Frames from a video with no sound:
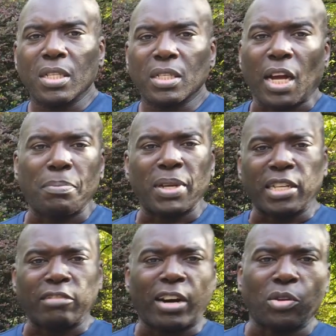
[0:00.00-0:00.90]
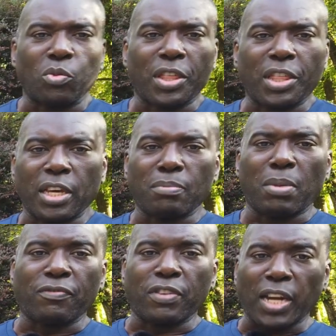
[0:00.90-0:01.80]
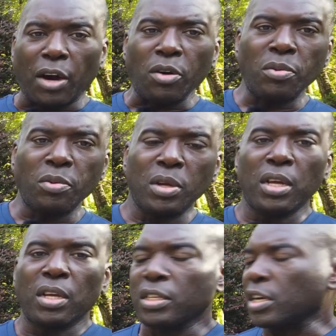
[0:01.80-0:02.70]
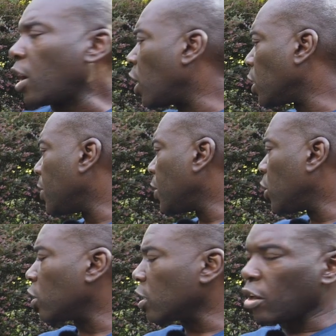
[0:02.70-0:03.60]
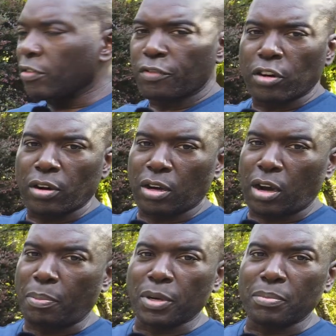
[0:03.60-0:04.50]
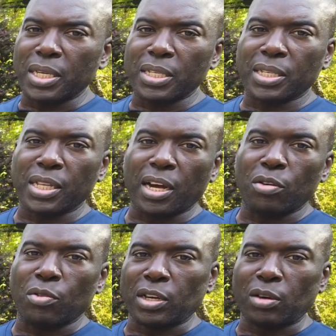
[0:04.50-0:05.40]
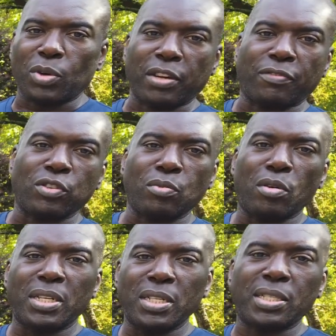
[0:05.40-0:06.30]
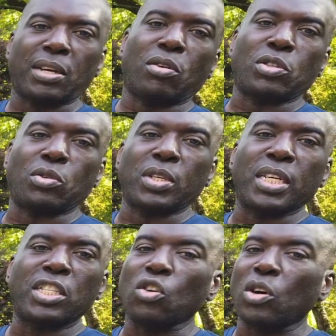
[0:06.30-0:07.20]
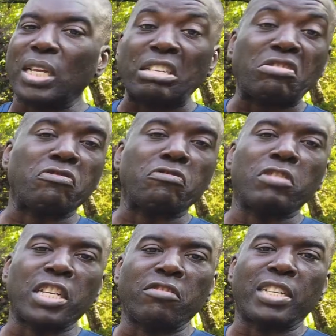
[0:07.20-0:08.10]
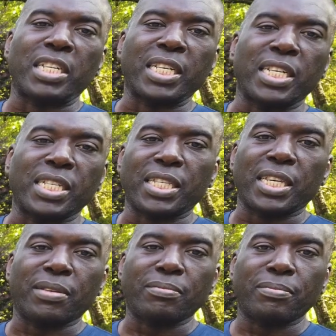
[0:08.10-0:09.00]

start playing around with it. But for now, the car's been turned off for a couple of minutes now. We're gonna wait a few more minutes and go do the install. It's really, really easy.